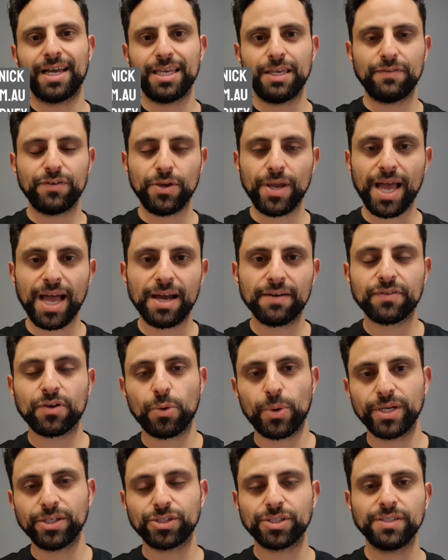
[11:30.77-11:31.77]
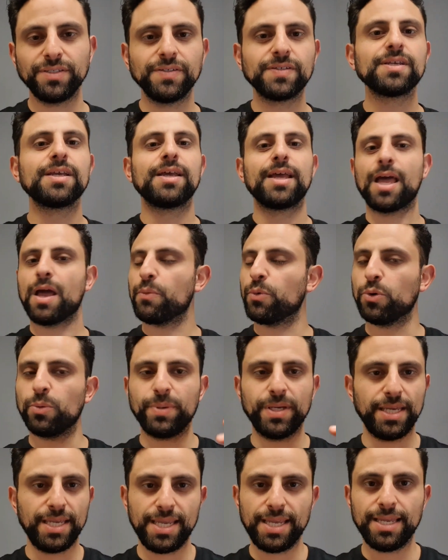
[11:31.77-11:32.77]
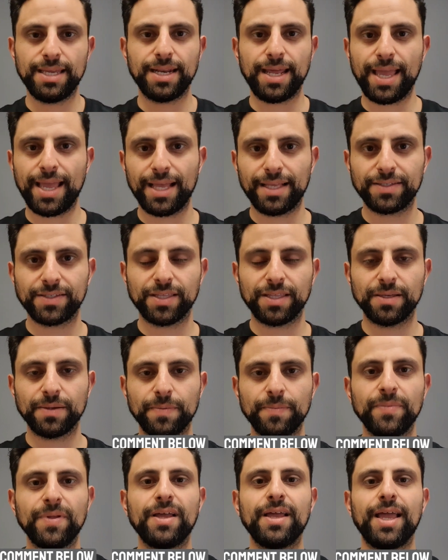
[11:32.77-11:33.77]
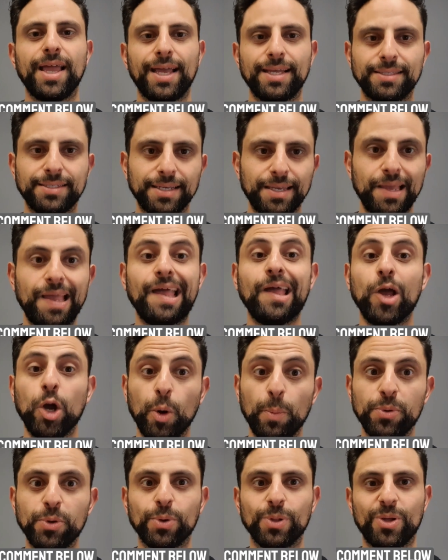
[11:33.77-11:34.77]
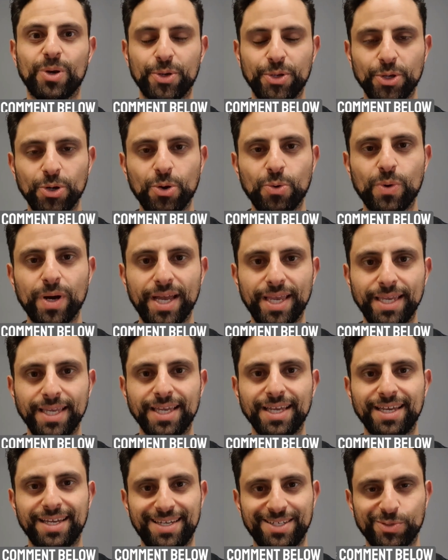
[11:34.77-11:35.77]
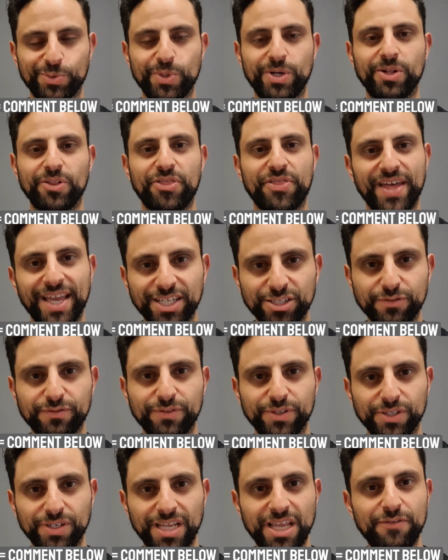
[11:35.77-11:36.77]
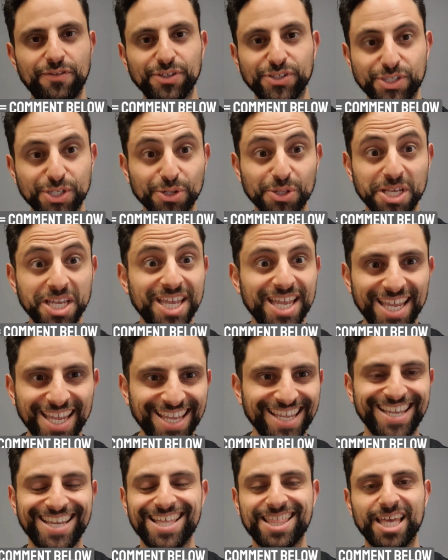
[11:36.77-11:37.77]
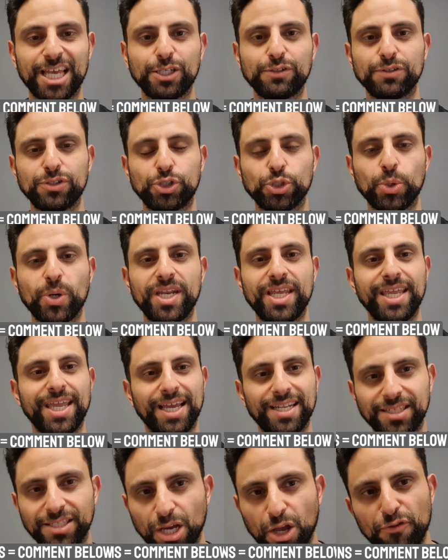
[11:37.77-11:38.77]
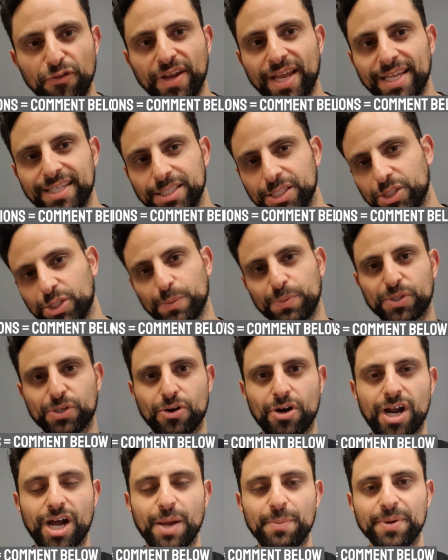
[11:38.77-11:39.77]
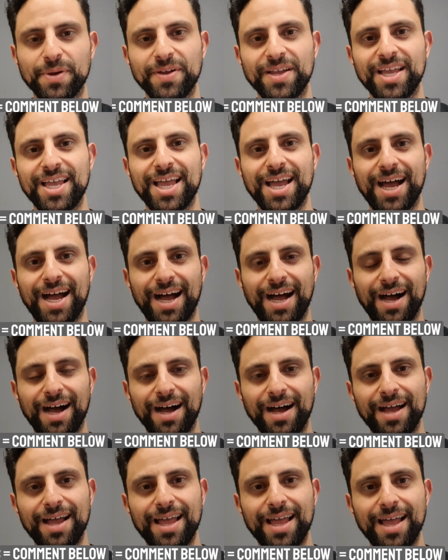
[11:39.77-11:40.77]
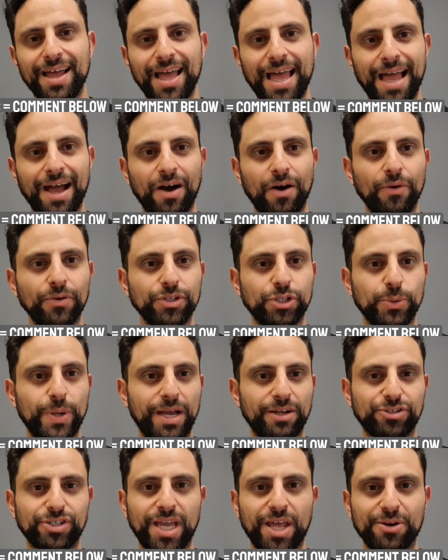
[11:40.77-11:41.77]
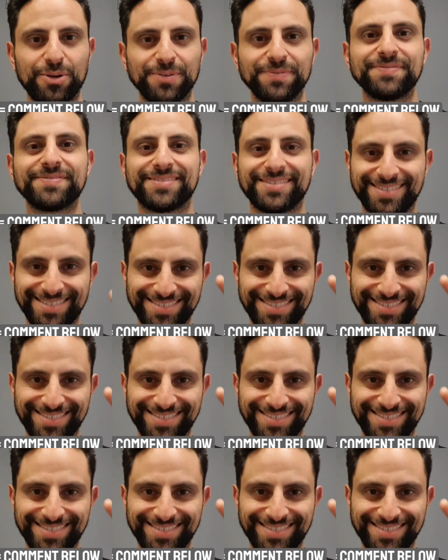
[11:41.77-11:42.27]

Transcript: if you have questions, and we'll be here to answer them and to help you along your way as well. If you're still here, thanks for joining, and don't forget to subscribe to our channel.